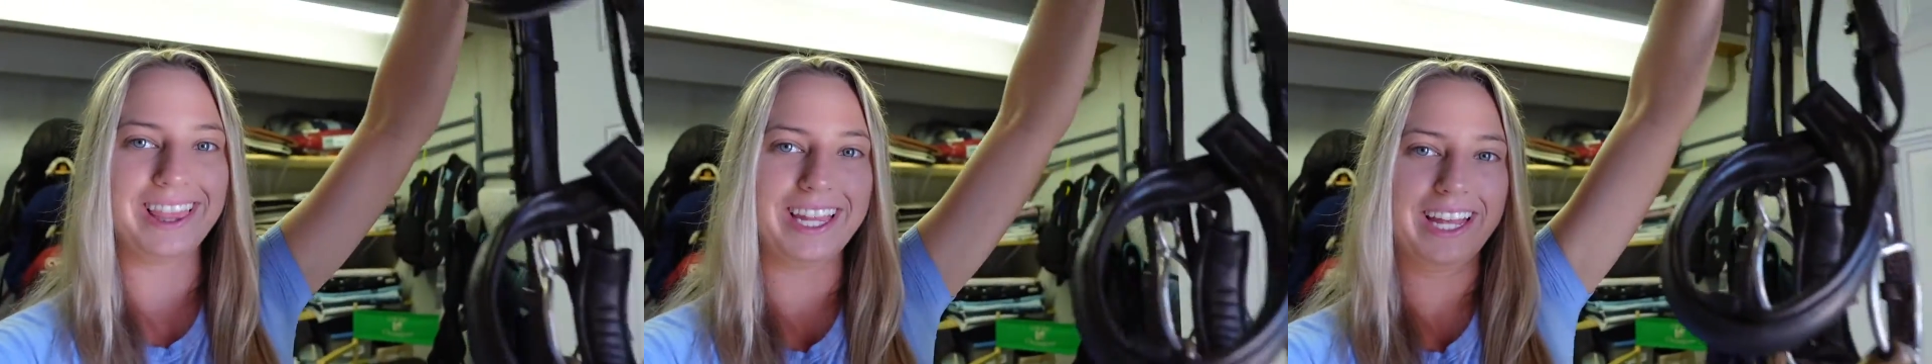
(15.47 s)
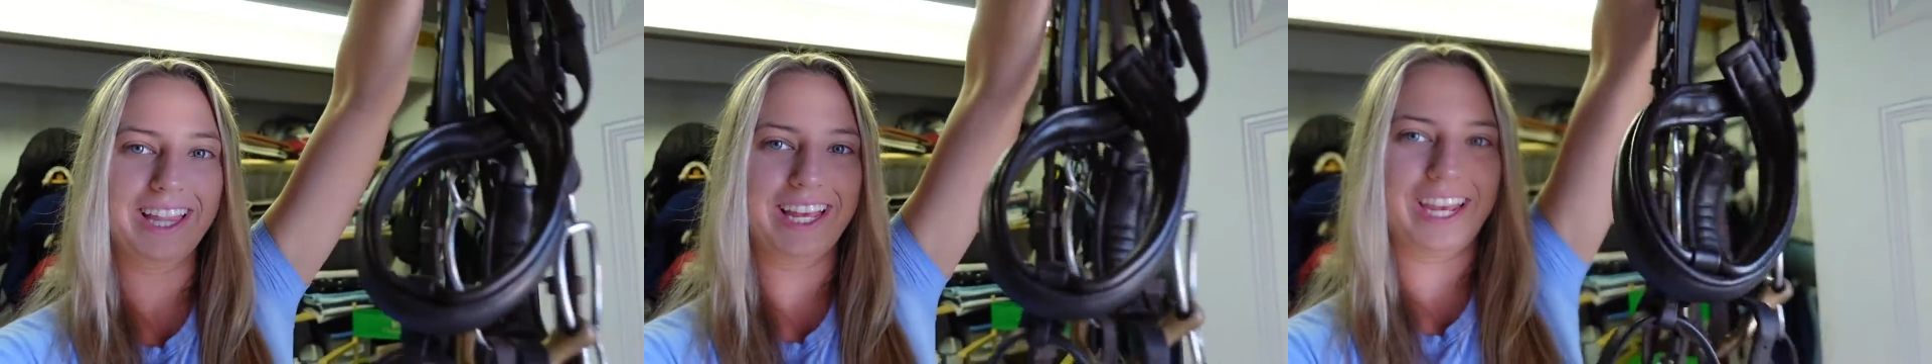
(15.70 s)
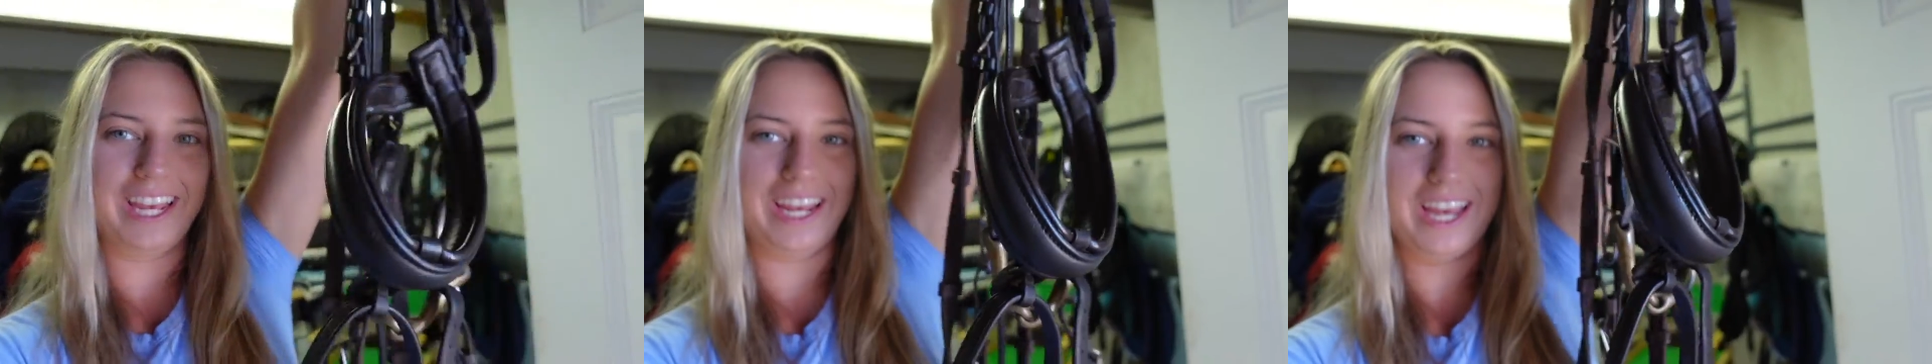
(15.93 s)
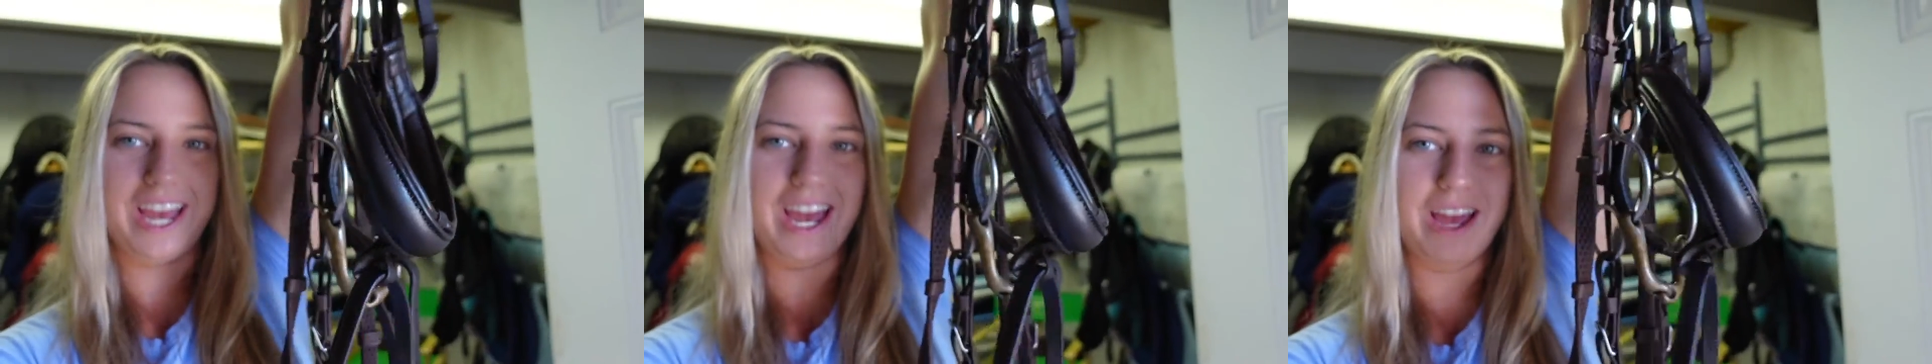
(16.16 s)

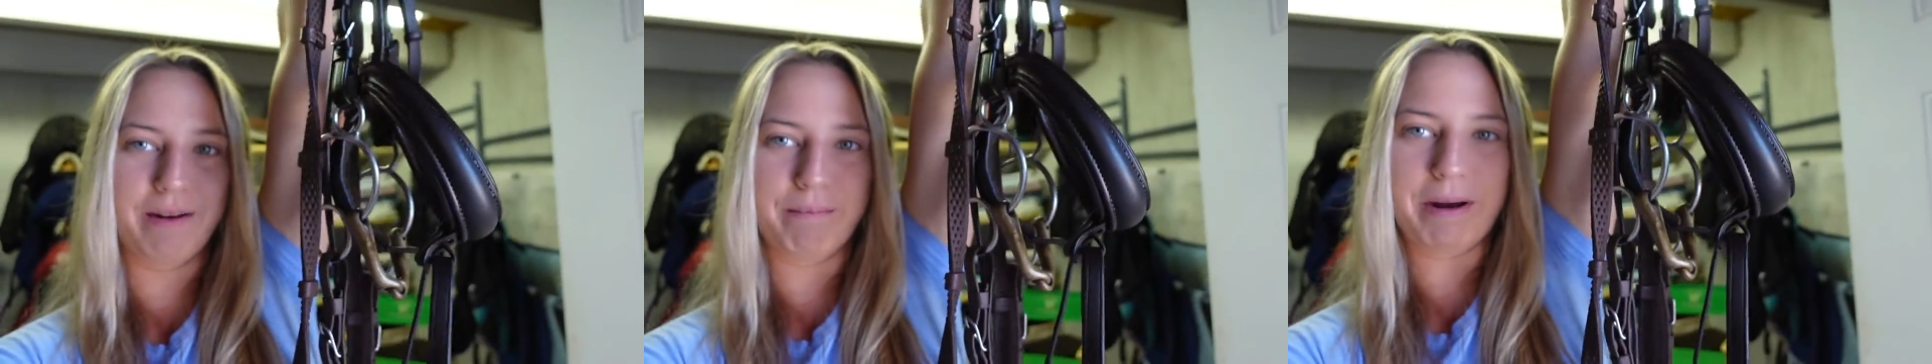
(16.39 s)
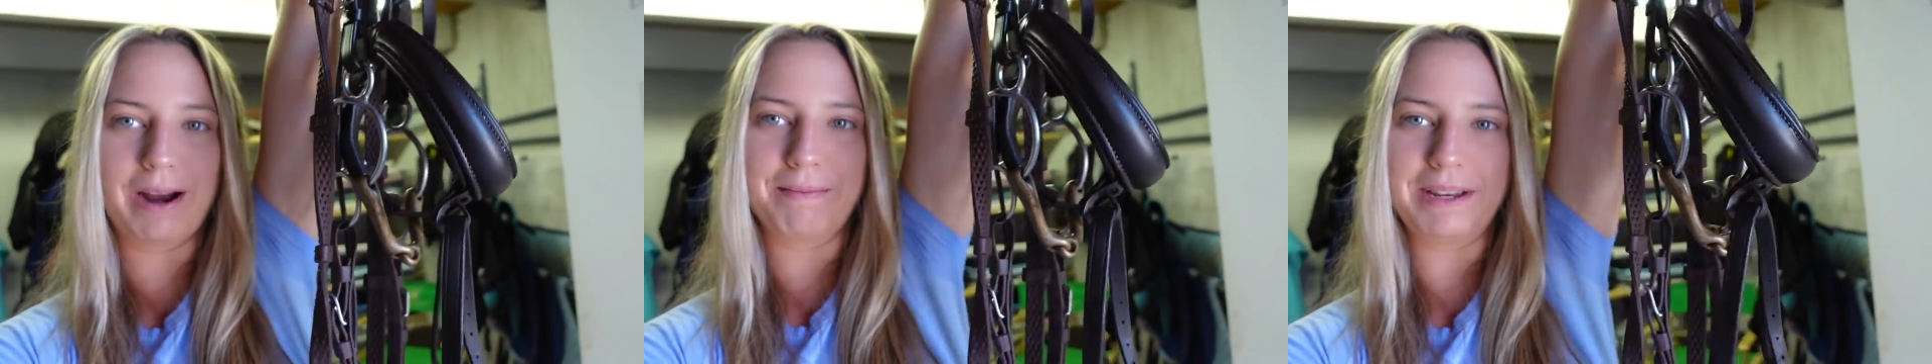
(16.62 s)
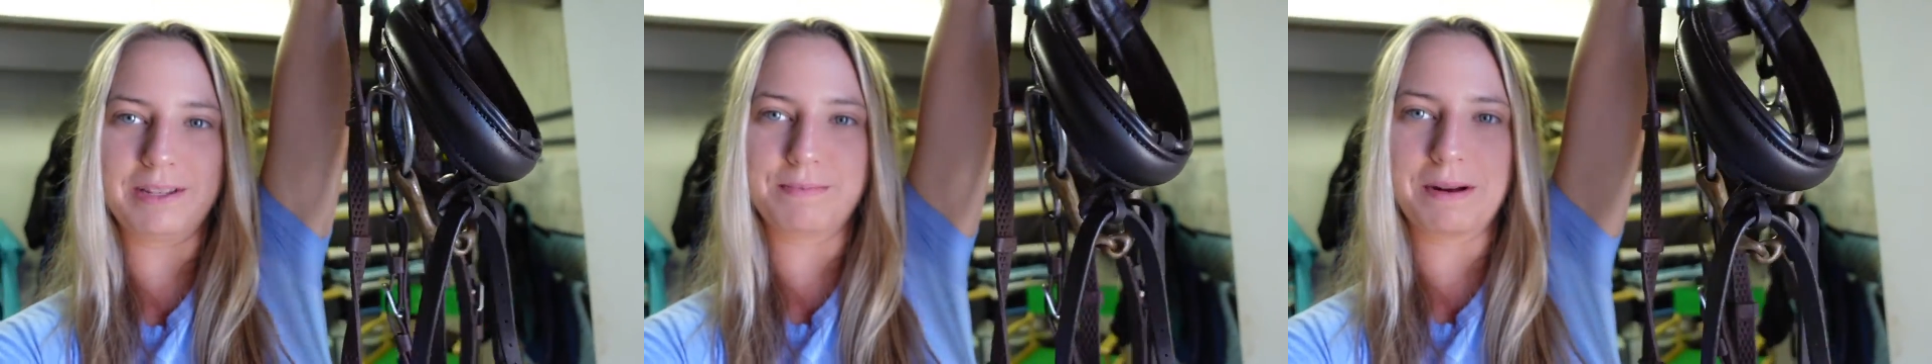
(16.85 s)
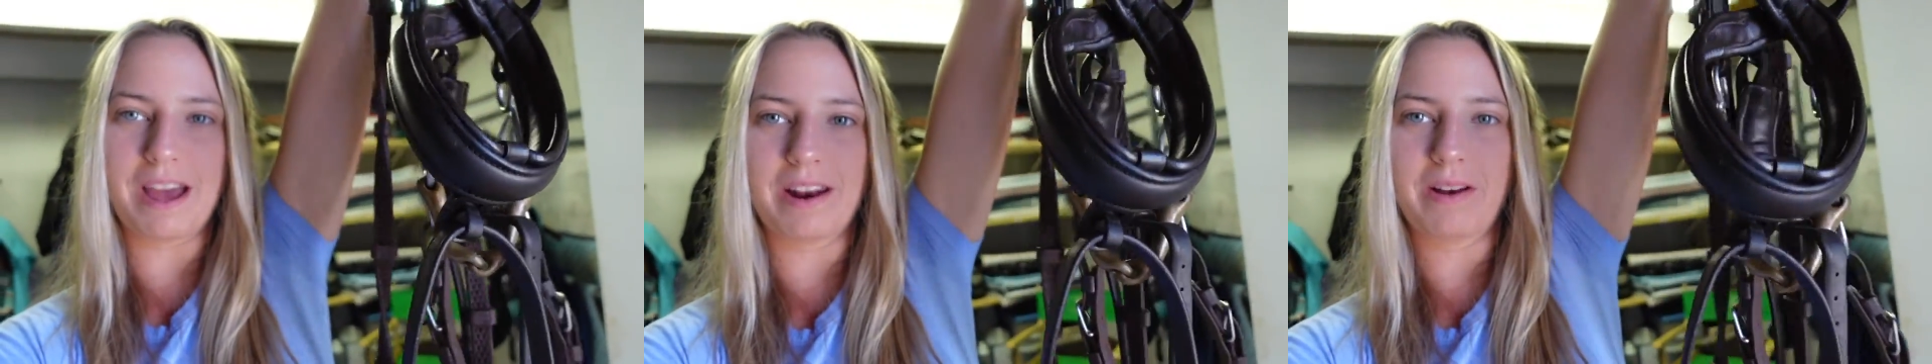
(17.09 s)
Lily, and
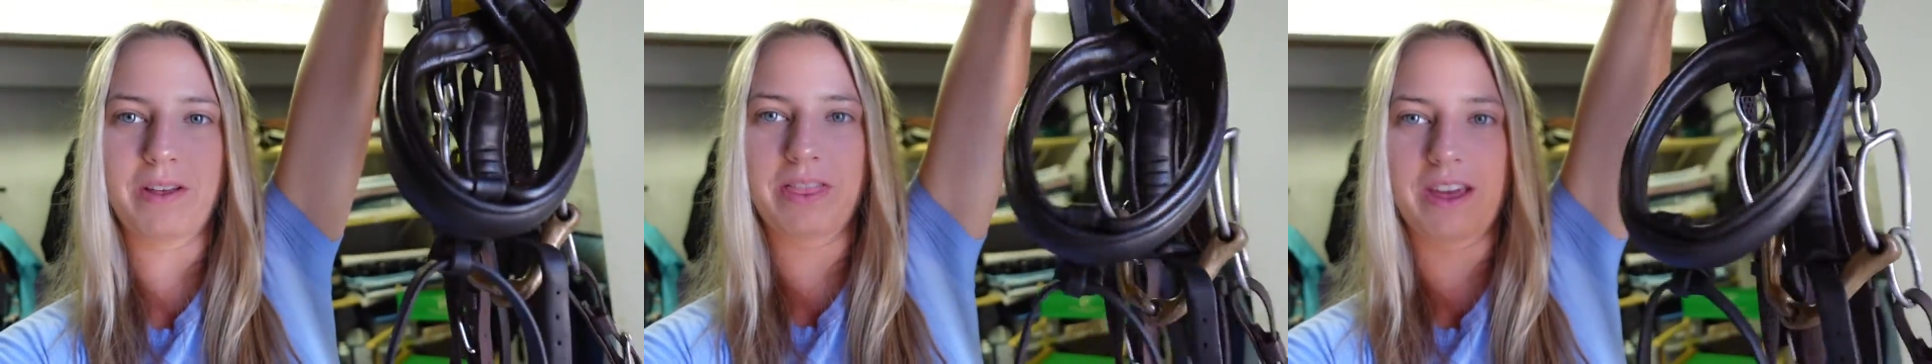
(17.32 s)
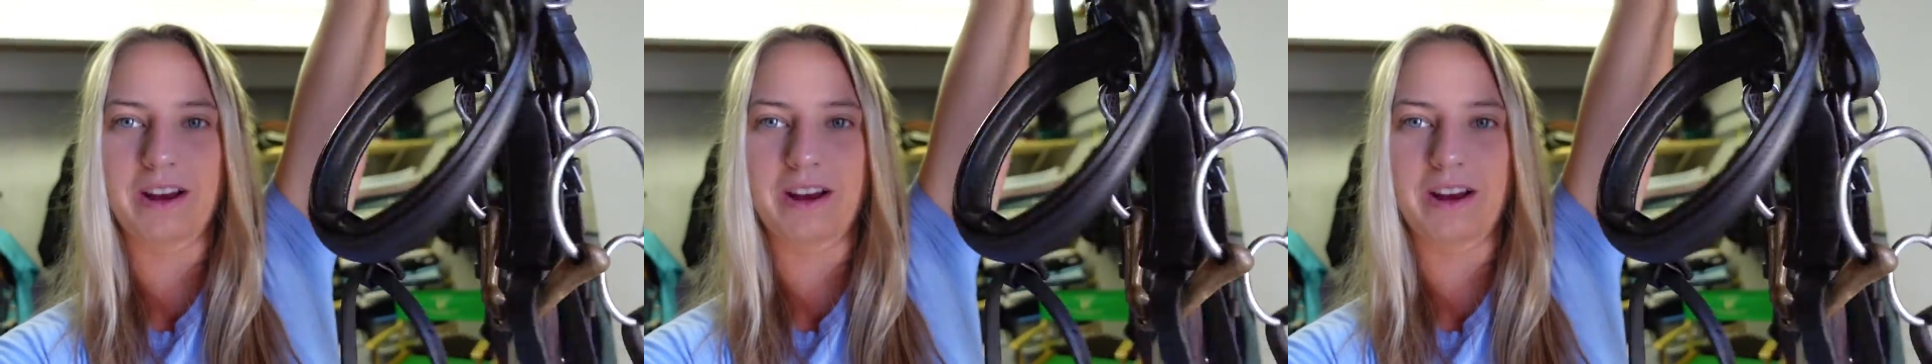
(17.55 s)
Barbie's bridle.